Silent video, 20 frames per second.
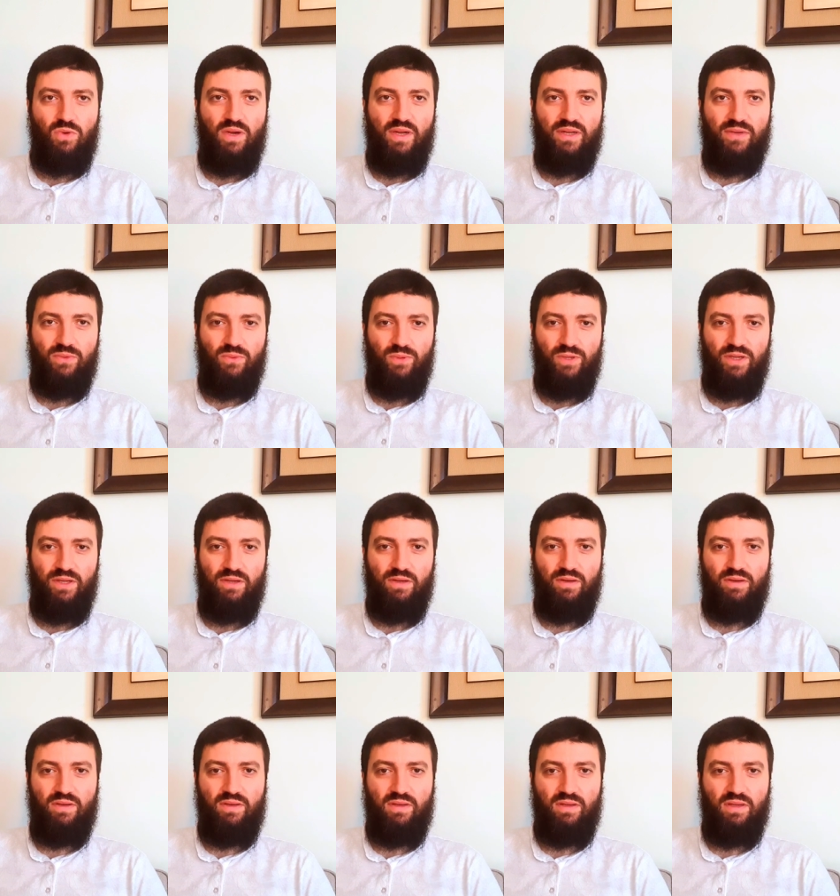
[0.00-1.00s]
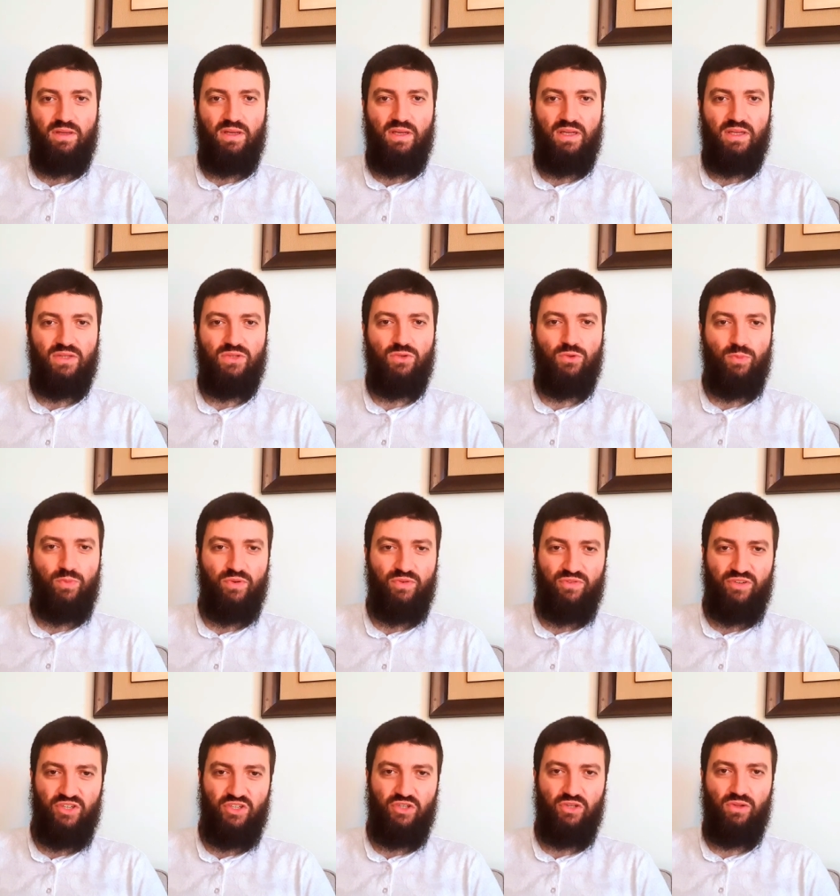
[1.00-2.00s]
quite weird uh,
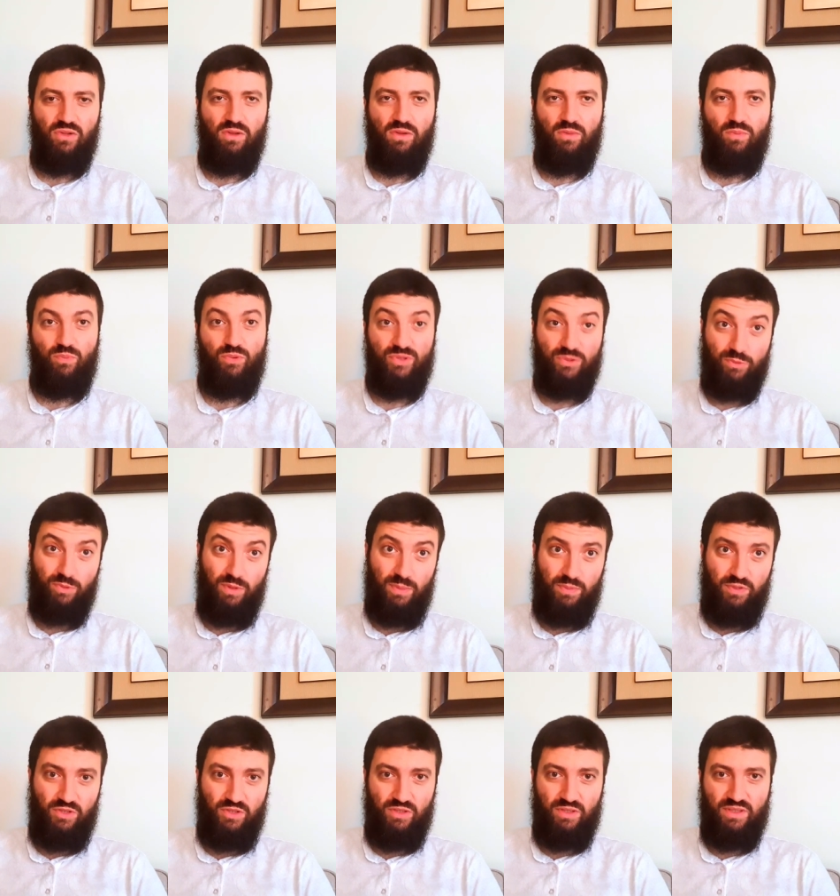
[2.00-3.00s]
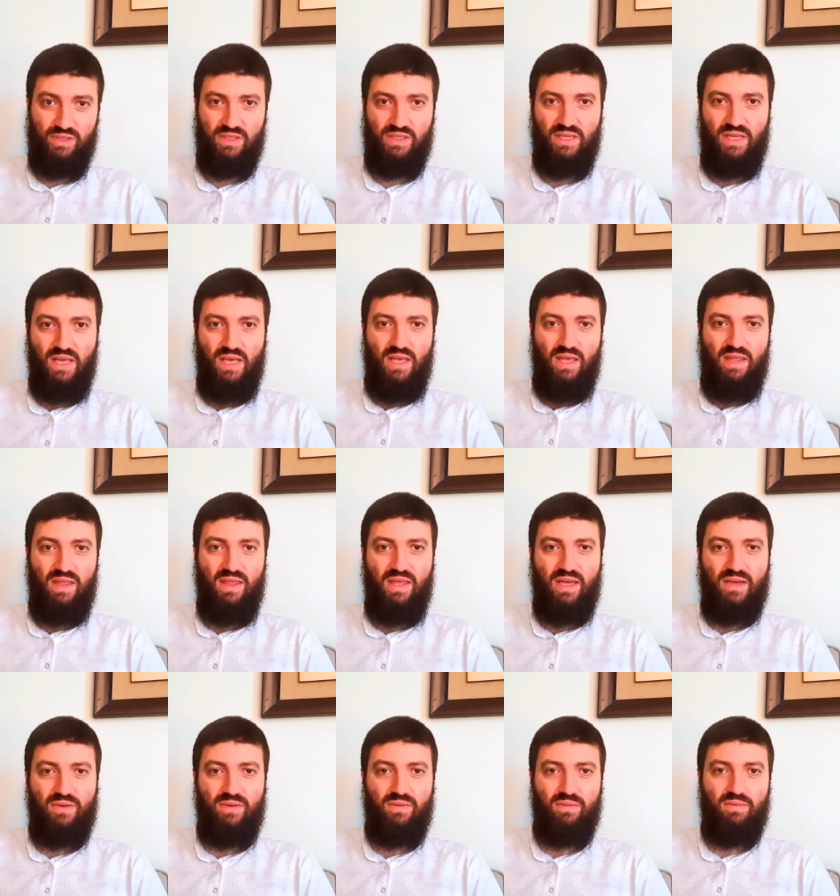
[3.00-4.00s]
superficial prescriptions
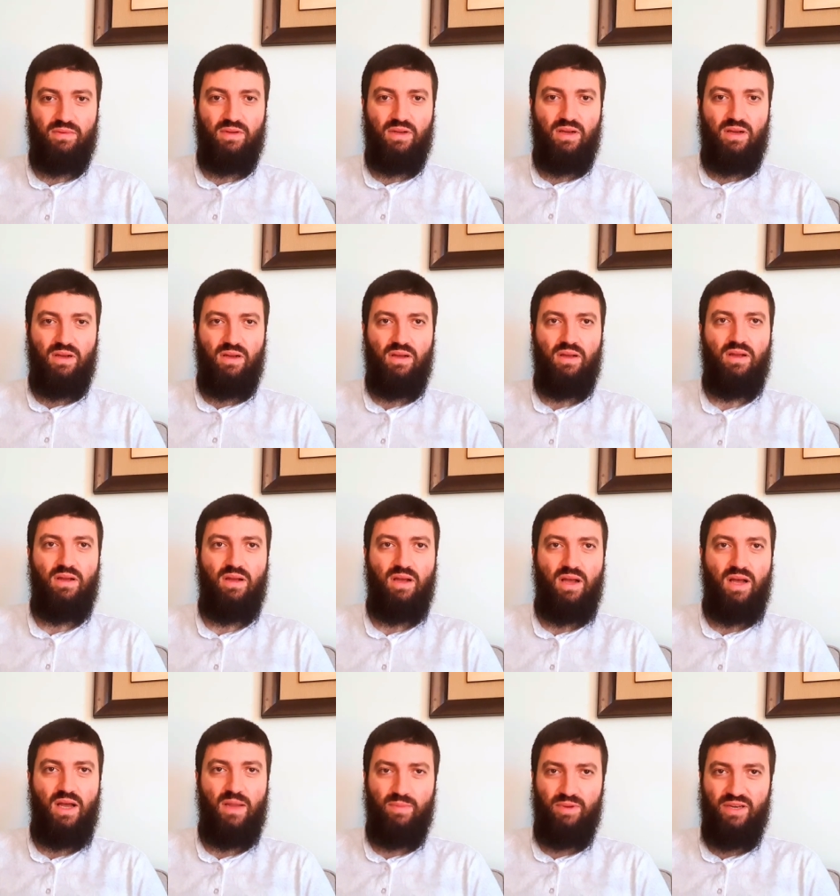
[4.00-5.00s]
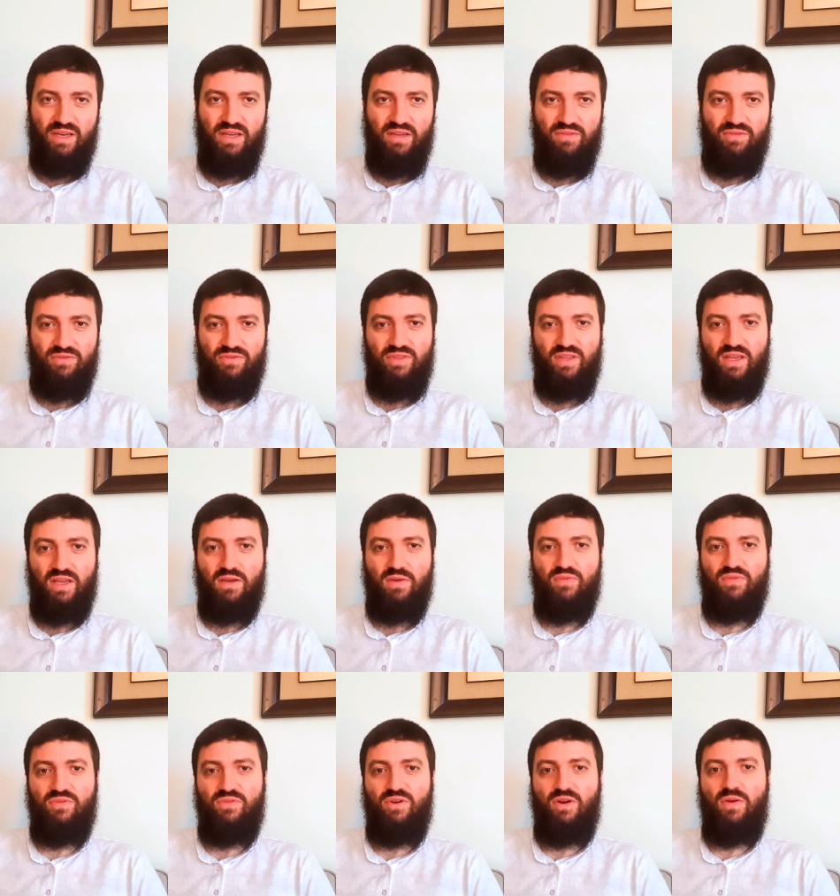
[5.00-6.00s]
that I believe they
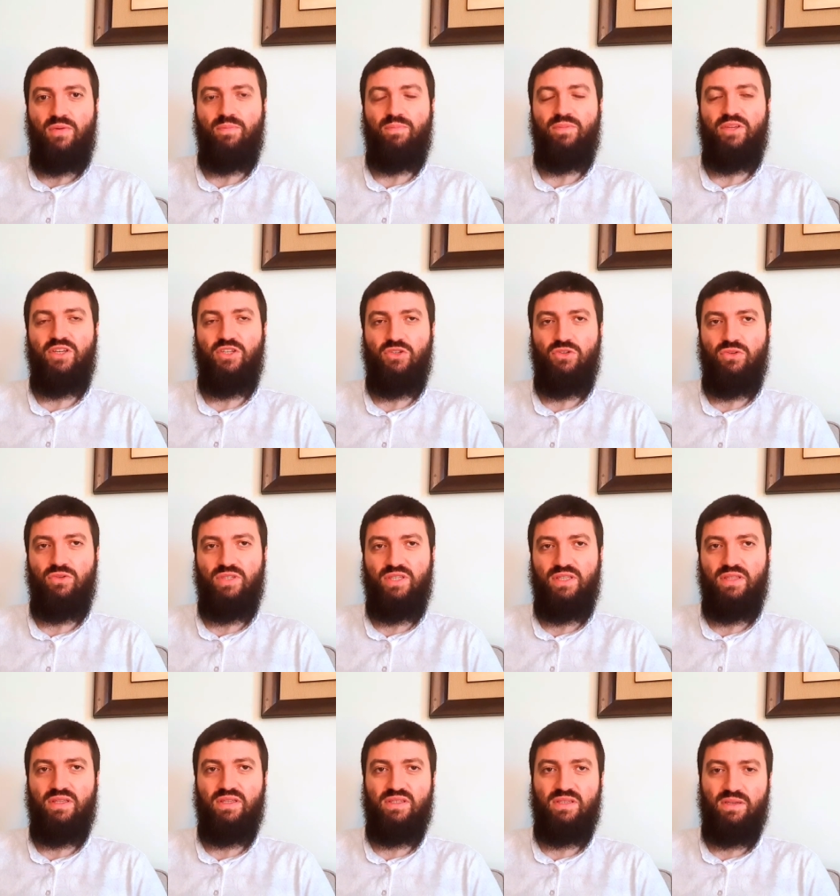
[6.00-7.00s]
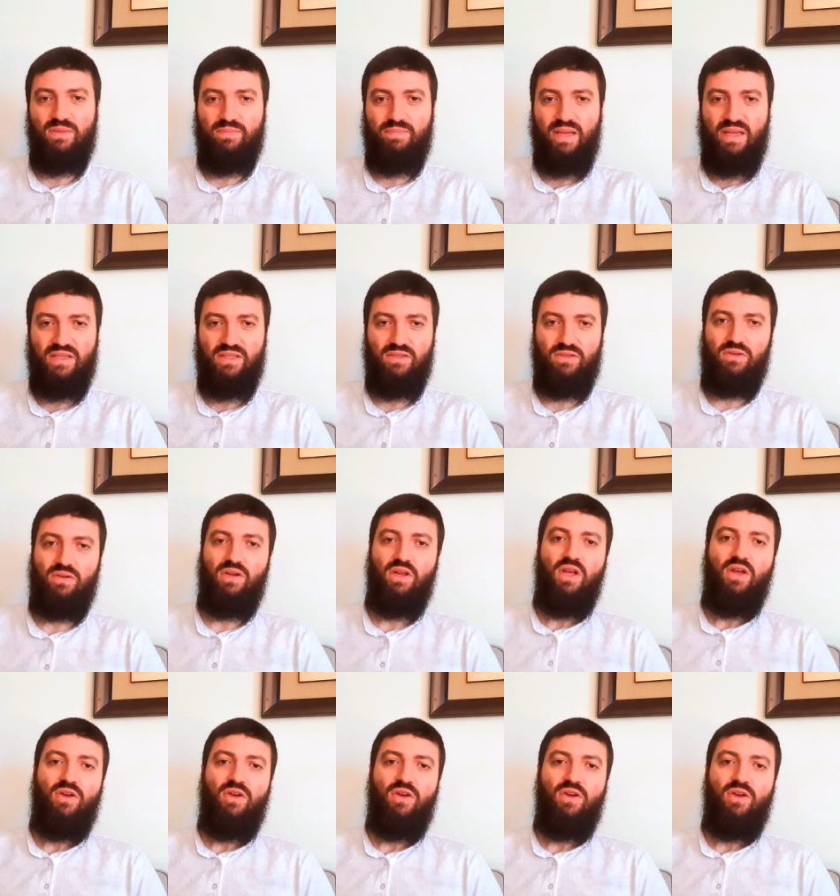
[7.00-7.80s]
come from issues he does not master.